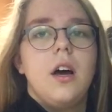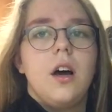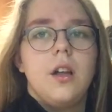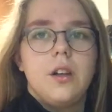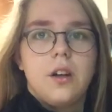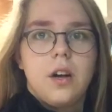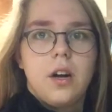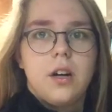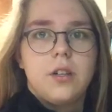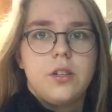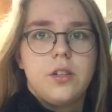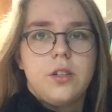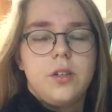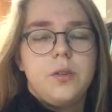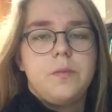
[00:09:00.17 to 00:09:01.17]
other
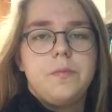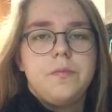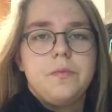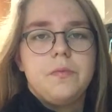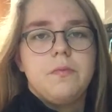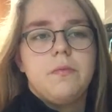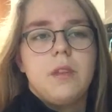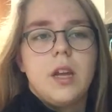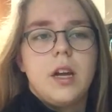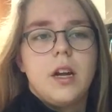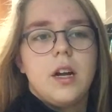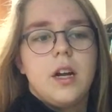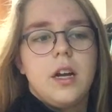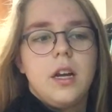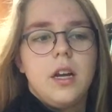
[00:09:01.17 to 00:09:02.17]
costume
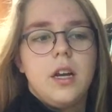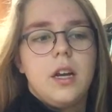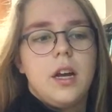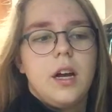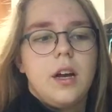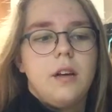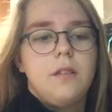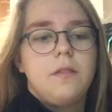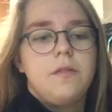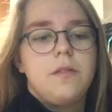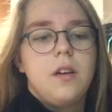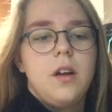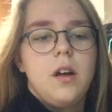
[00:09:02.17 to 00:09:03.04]
that I have.